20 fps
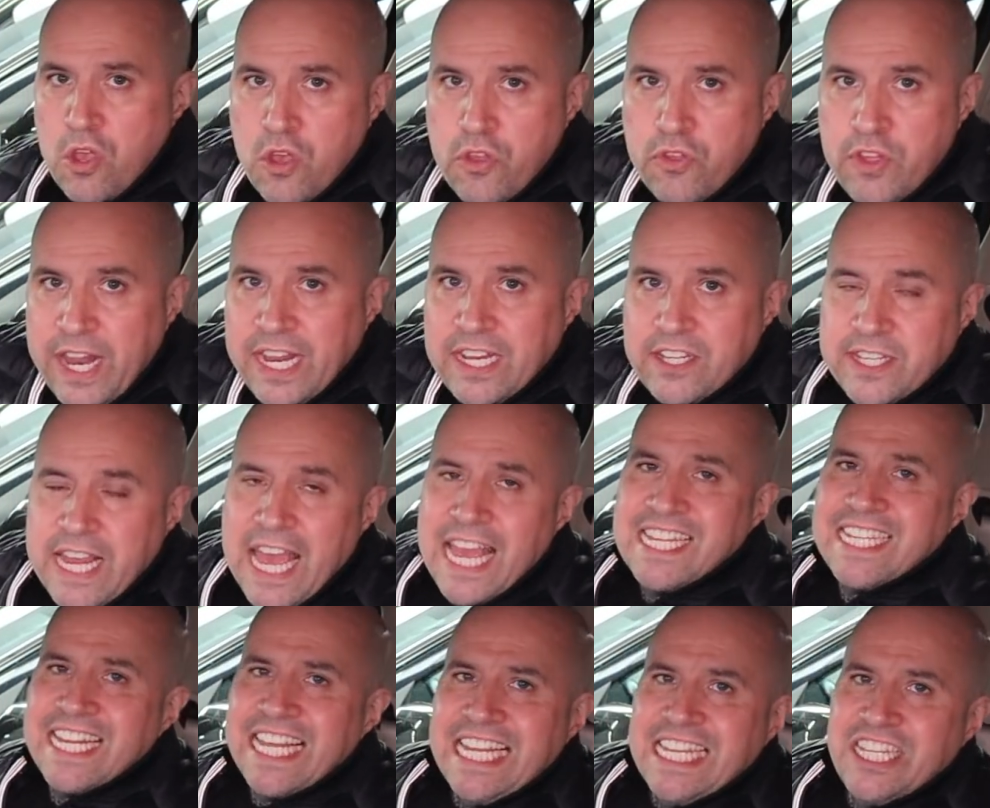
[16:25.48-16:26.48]
The next
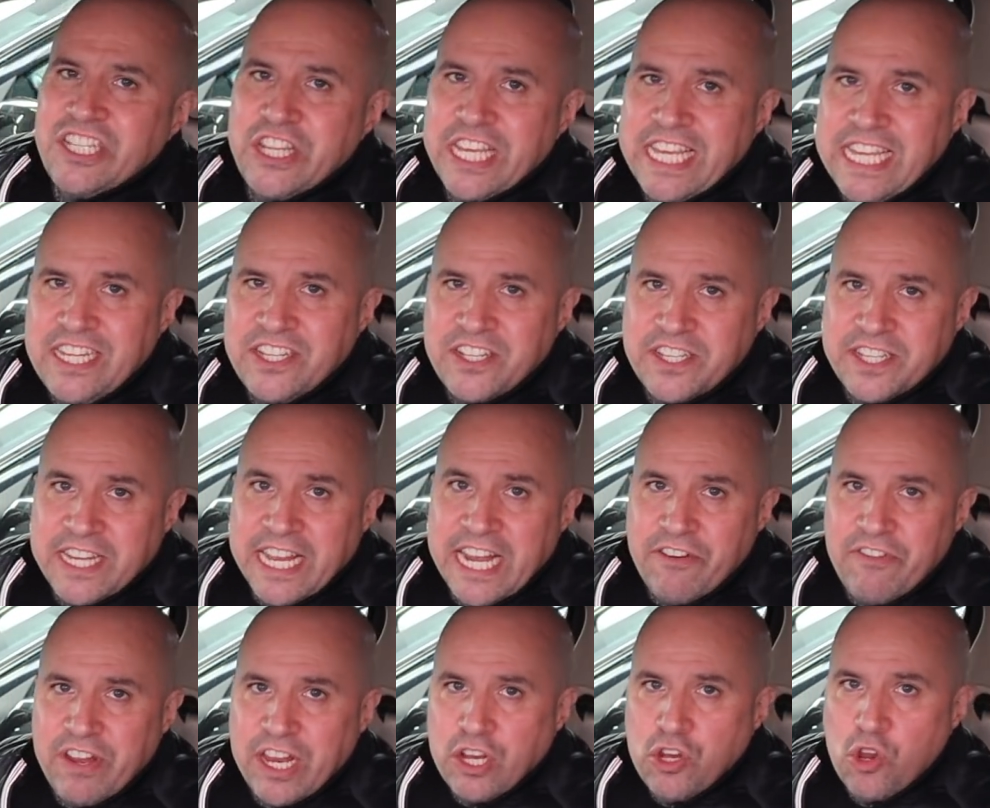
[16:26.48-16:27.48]
test is the
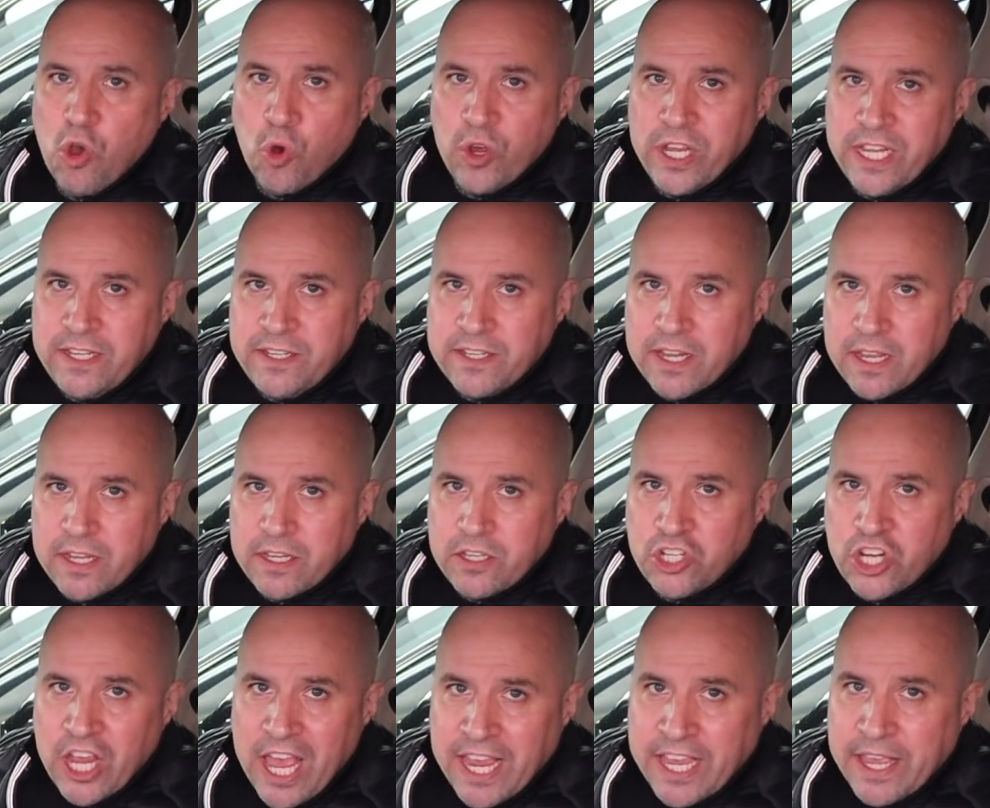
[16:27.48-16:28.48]
steering noise
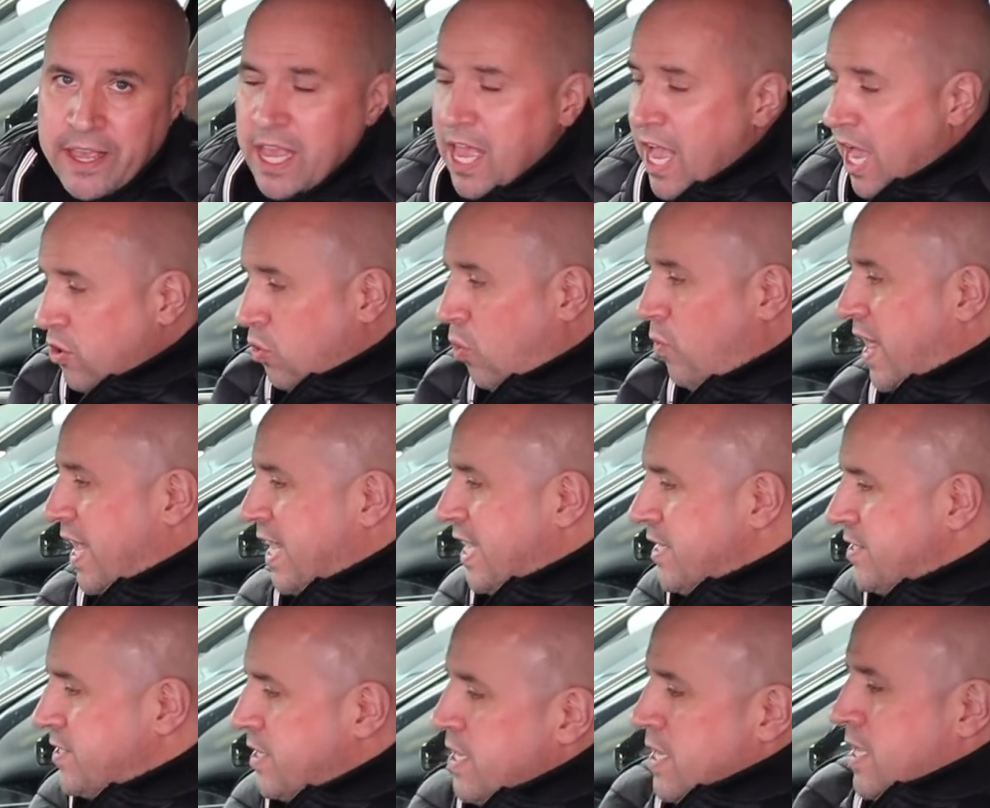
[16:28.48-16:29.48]
check, and all that
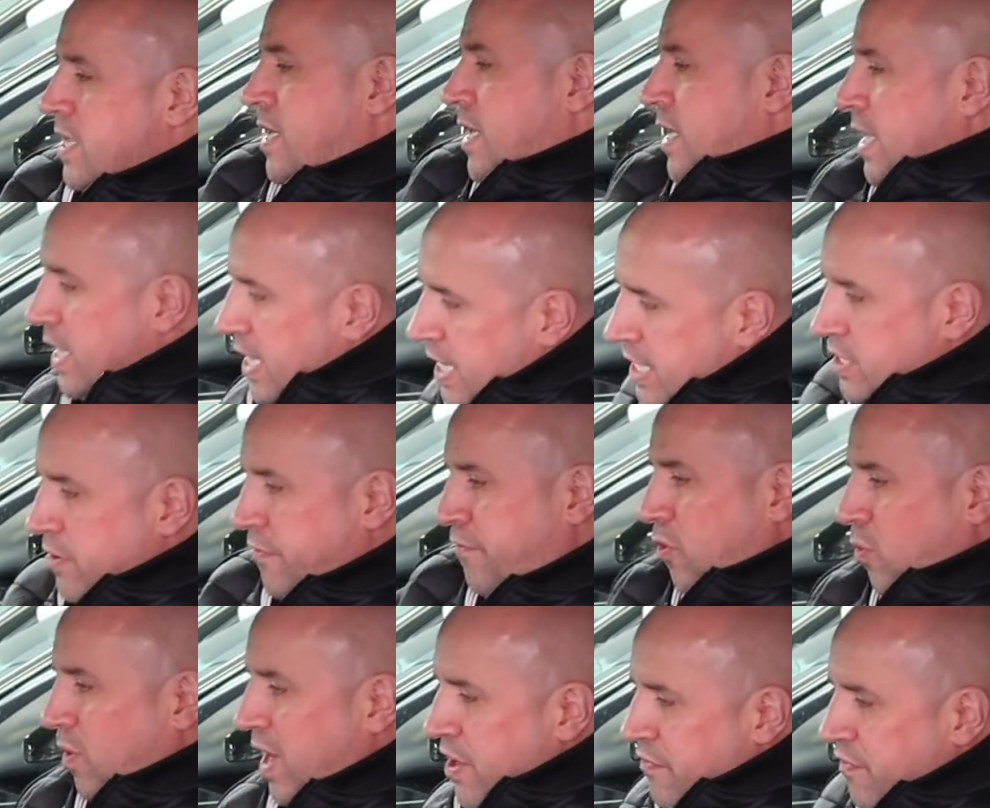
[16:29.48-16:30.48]
is a
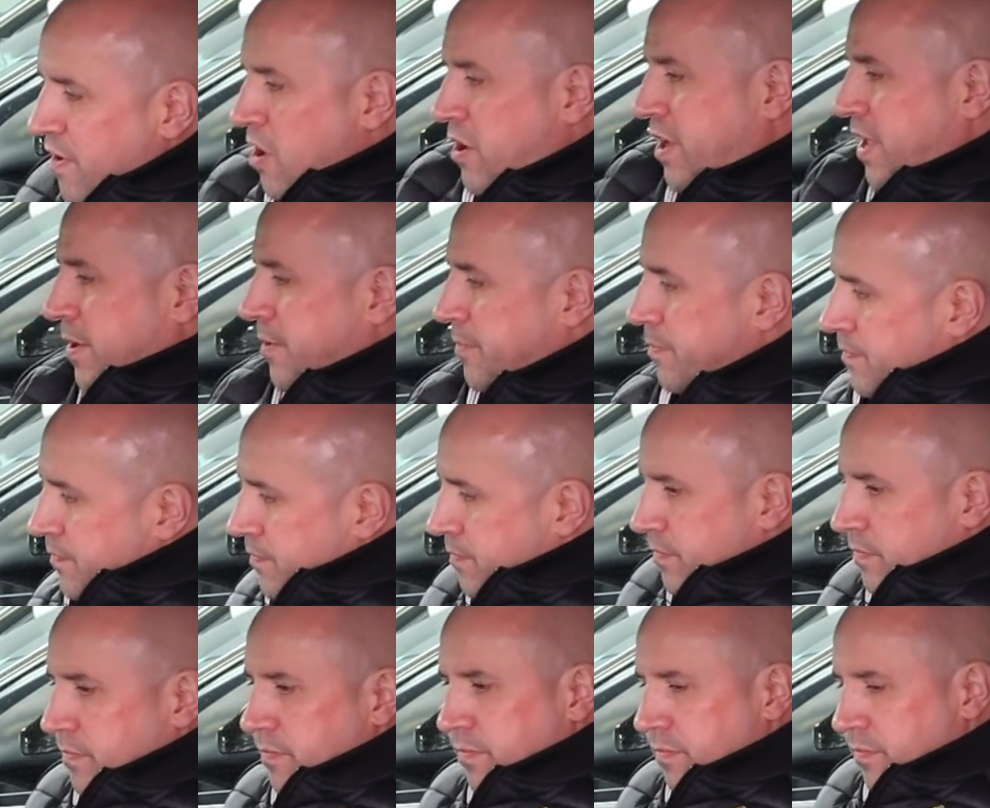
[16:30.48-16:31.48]
full left lock,
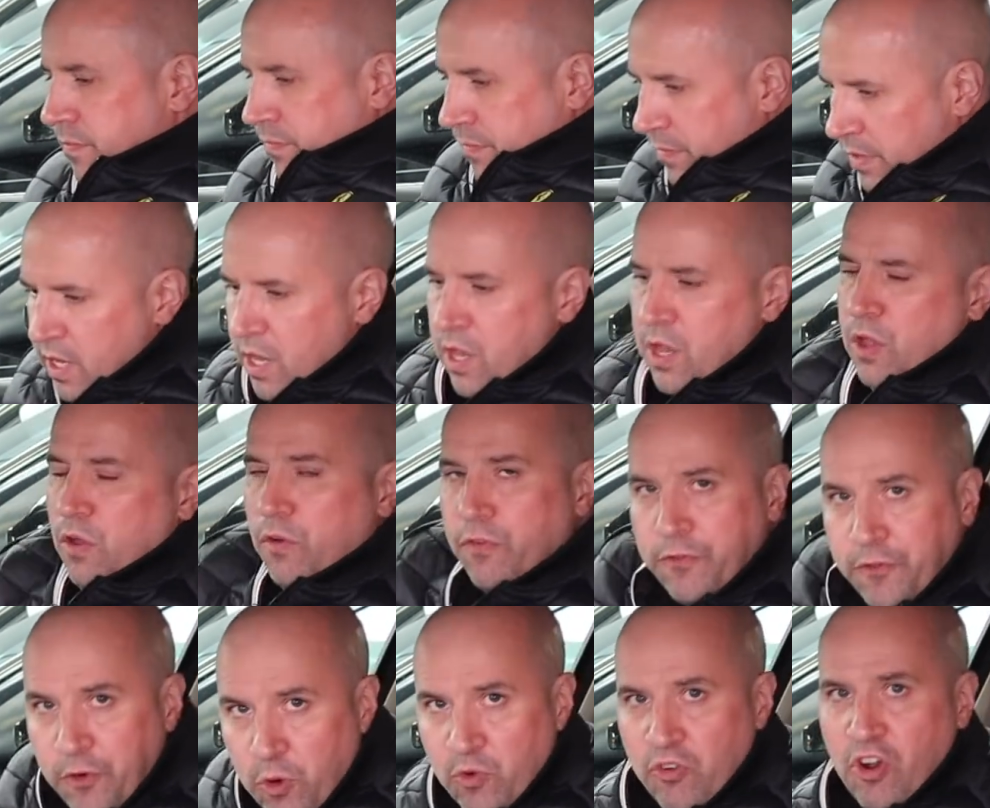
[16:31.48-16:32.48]

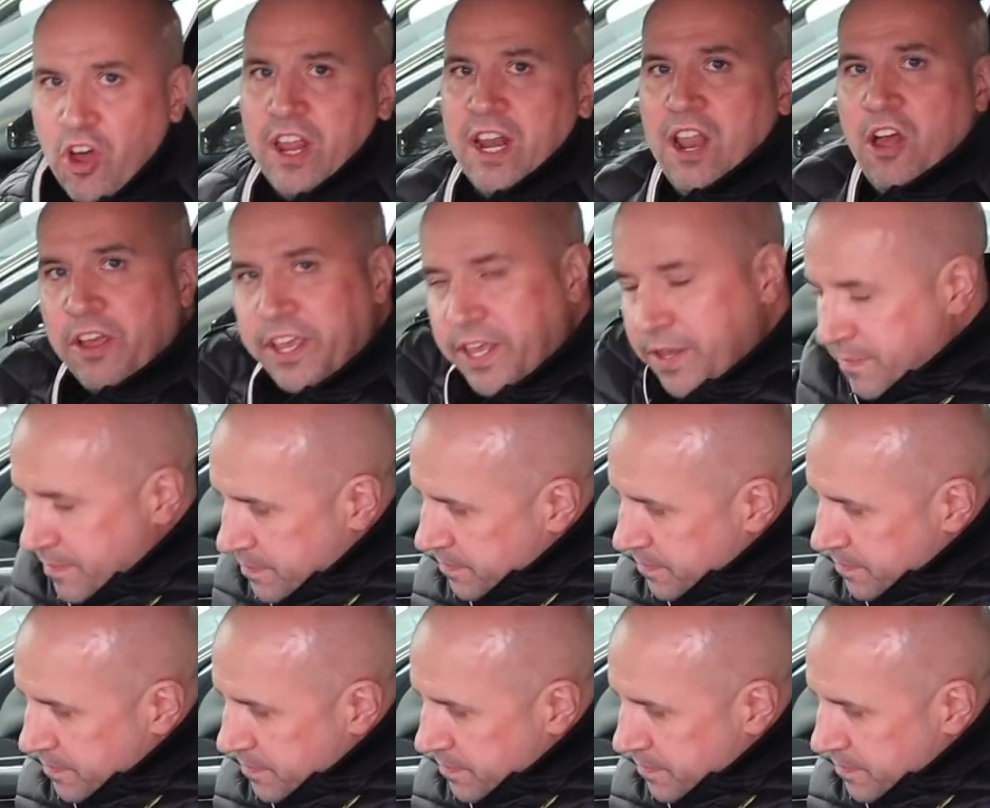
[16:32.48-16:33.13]
full right lock,